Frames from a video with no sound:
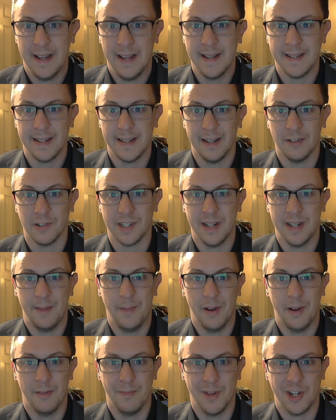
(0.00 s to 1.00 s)
Here's a little
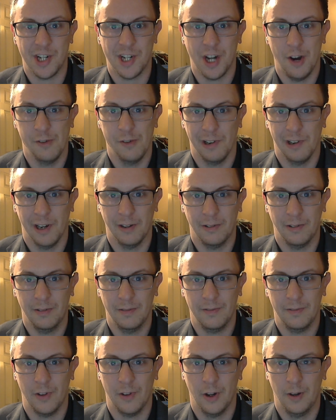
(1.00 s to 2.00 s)
snippet of my showreel
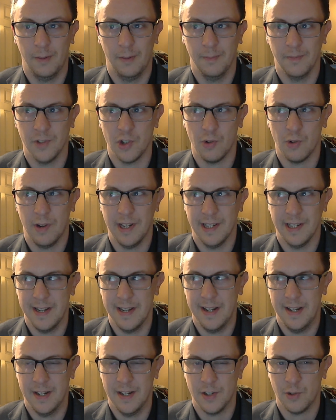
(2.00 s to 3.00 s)
from
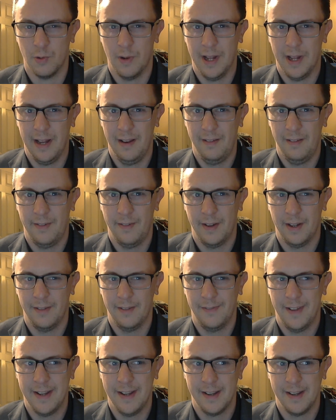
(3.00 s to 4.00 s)
2012,
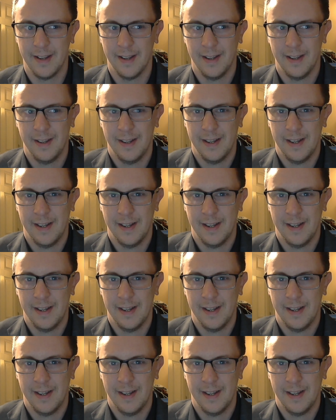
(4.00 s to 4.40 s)
I think,